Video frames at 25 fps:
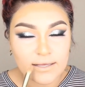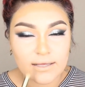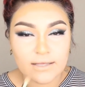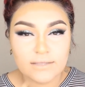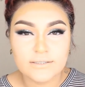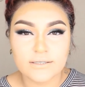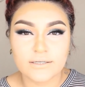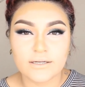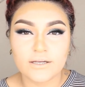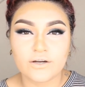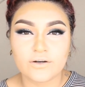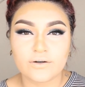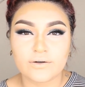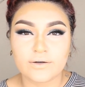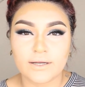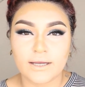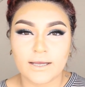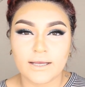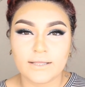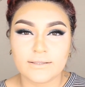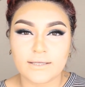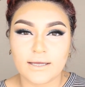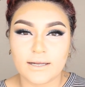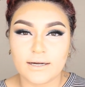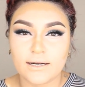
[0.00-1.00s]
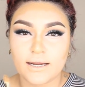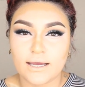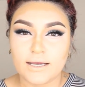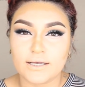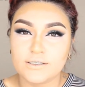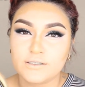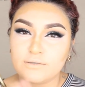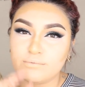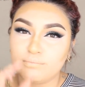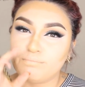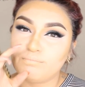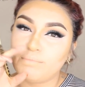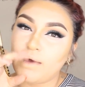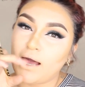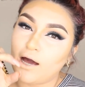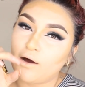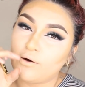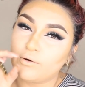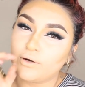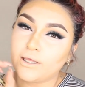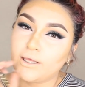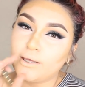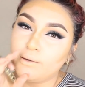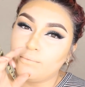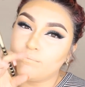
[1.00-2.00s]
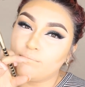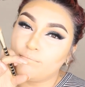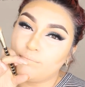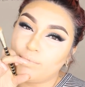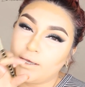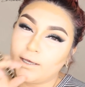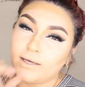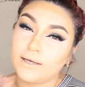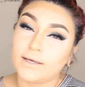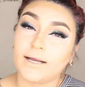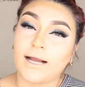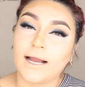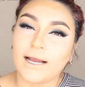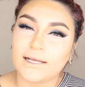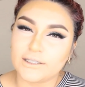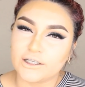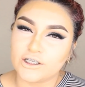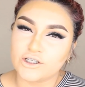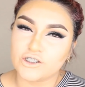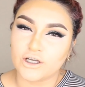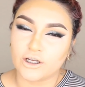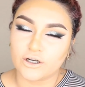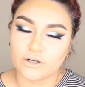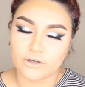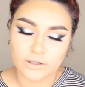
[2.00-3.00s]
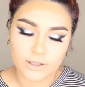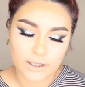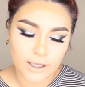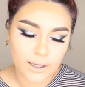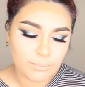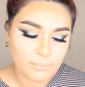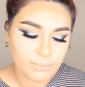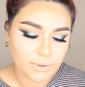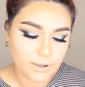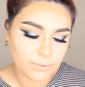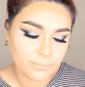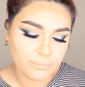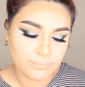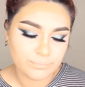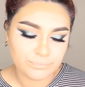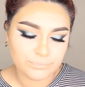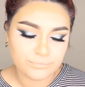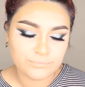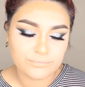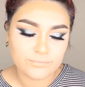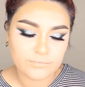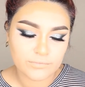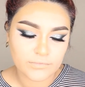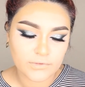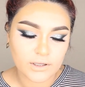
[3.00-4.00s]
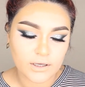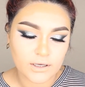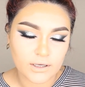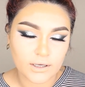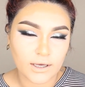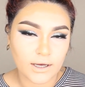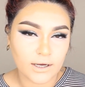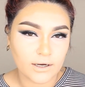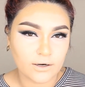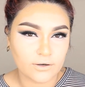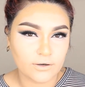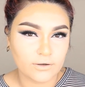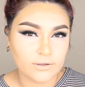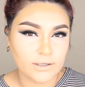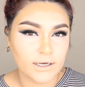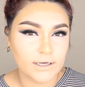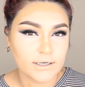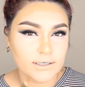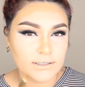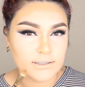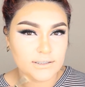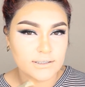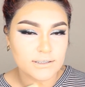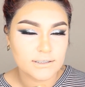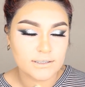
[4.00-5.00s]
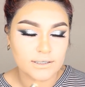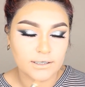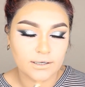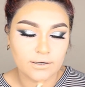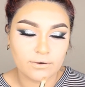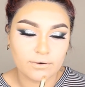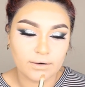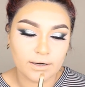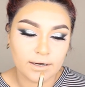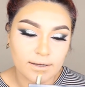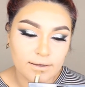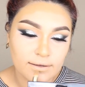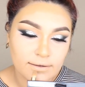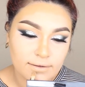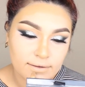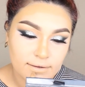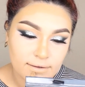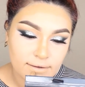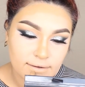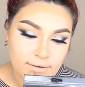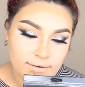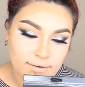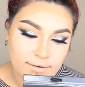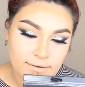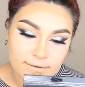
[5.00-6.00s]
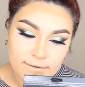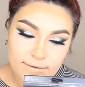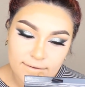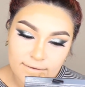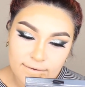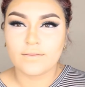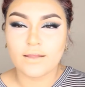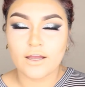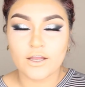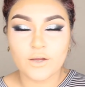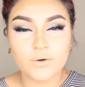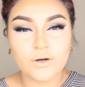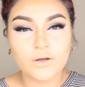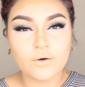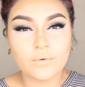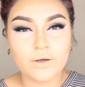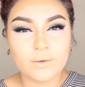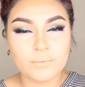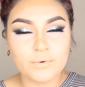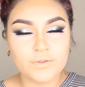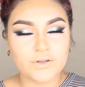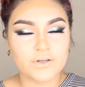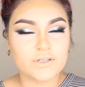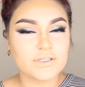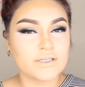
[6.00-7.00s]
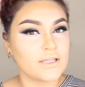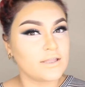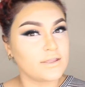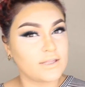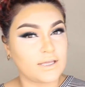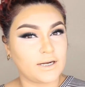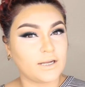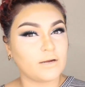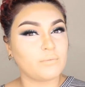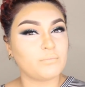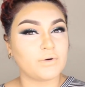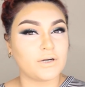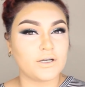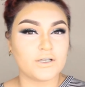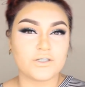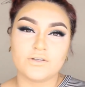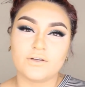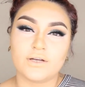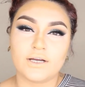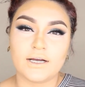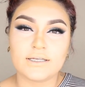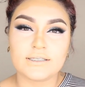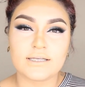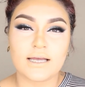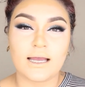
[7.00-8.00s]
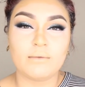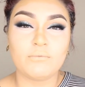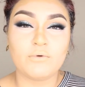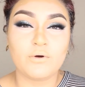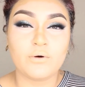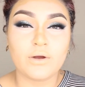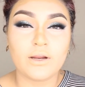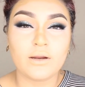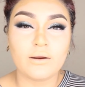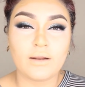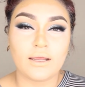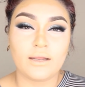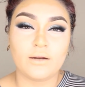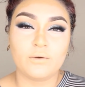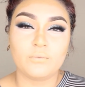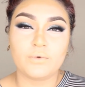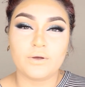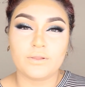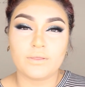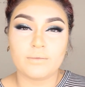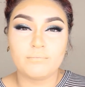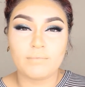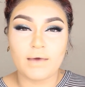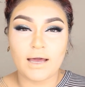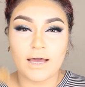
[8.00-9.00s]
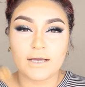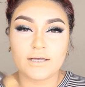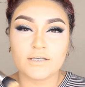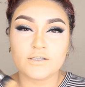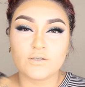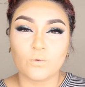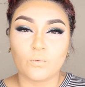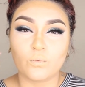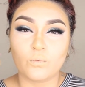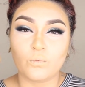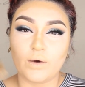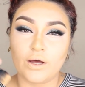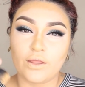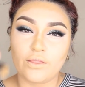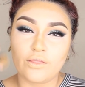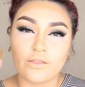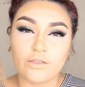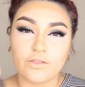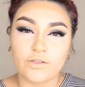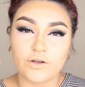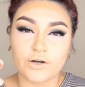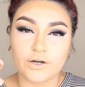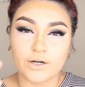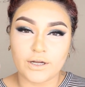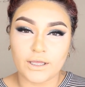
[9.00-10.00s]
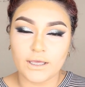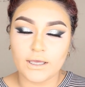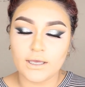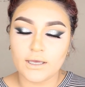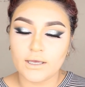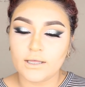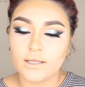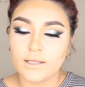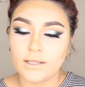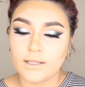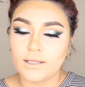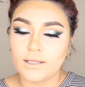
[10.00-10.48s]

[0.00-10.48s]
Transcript: It's gonna create that nice pouty big Kylie Jenner lip. Yeah girl, that is the secret. Now you want to go in with your synthetic brush, you guys. I'm going in with Max 130